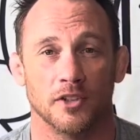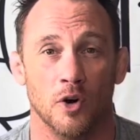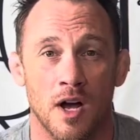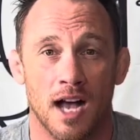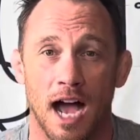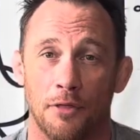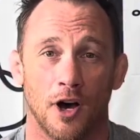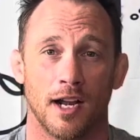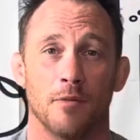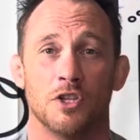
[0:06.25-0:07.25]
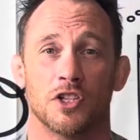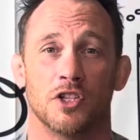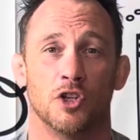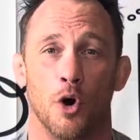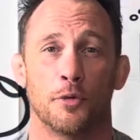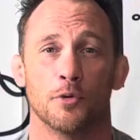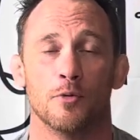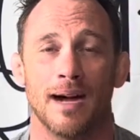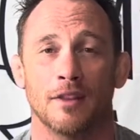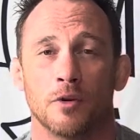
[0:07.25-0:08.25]
So I thought I would just go through
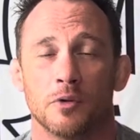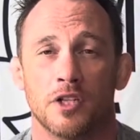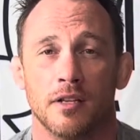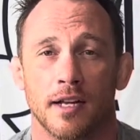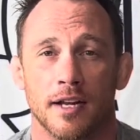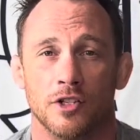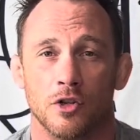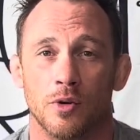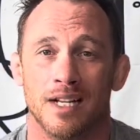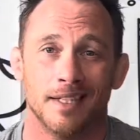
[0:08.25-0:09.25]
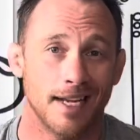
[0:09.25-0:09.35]
my little routine that I do,